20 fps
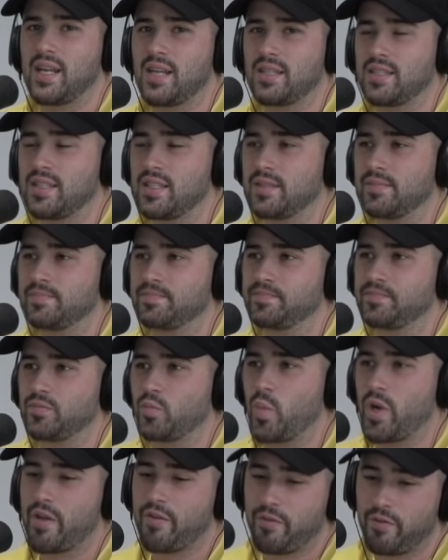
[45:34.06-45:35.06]
nineteen.
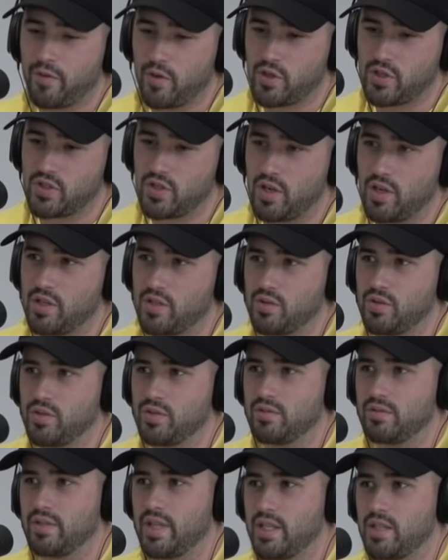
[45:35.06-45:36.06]
When I first started
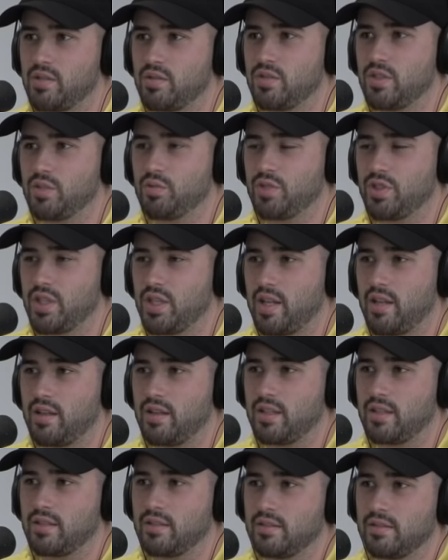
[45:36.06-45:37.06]
doing like YouTube shit, I
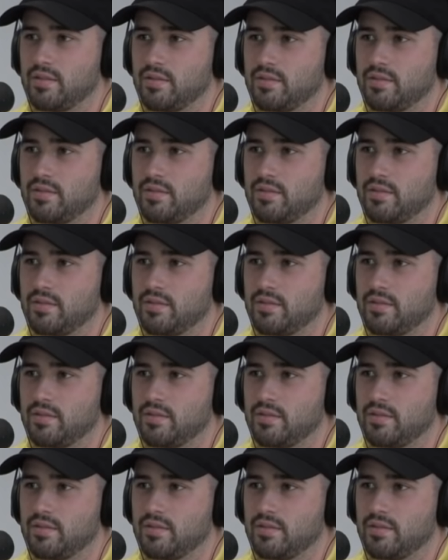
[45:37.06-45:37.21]
think.